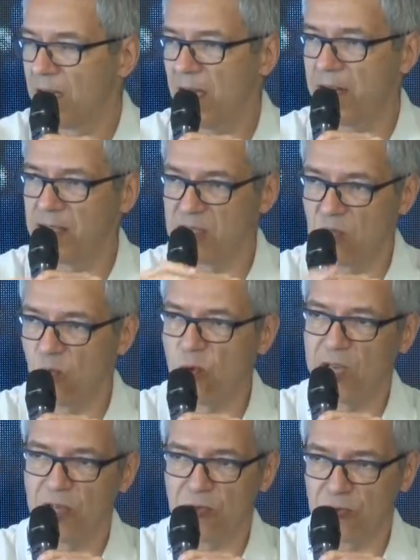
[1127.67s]
and it's a
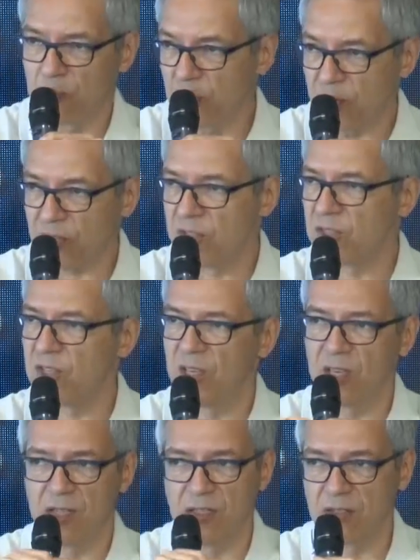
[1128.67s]
way of
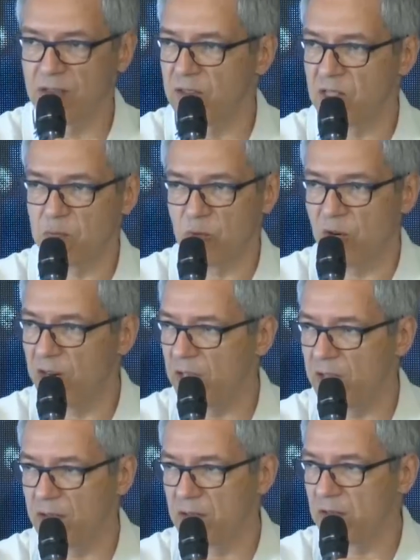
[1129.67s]
marketing and then
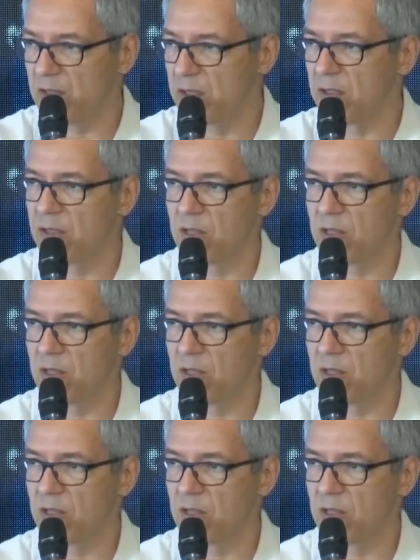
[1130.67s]
spreading the